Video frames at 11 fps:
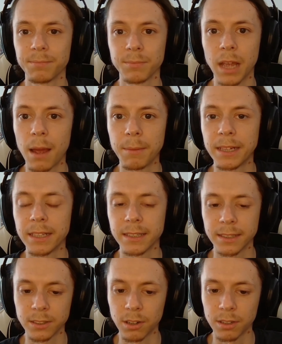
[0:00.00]
I mean,
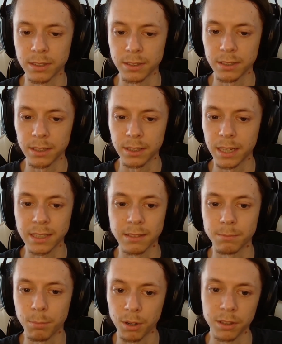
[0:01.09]
it
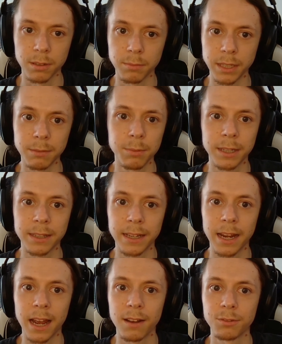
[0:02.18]
doesn't bother me, but then
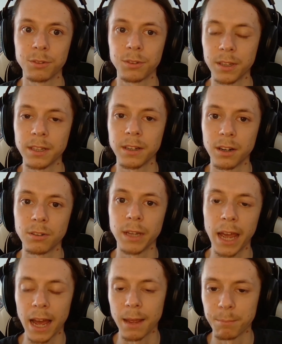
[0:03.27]
I have to think, oh
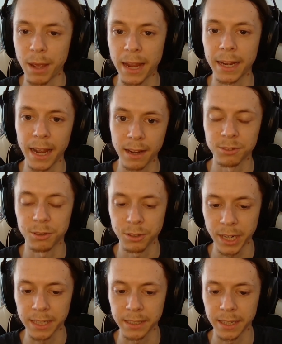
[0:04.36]
yeah, I'm back, I have to
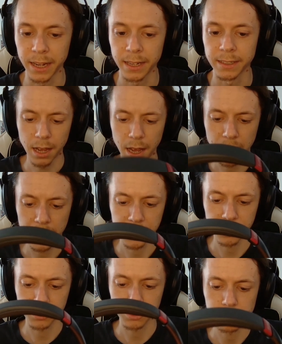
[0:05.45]
connect again. I
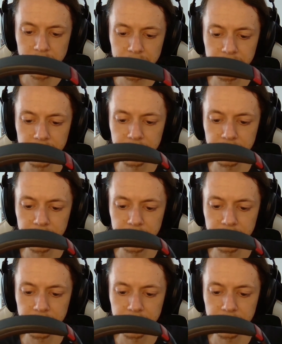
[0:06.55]
also read that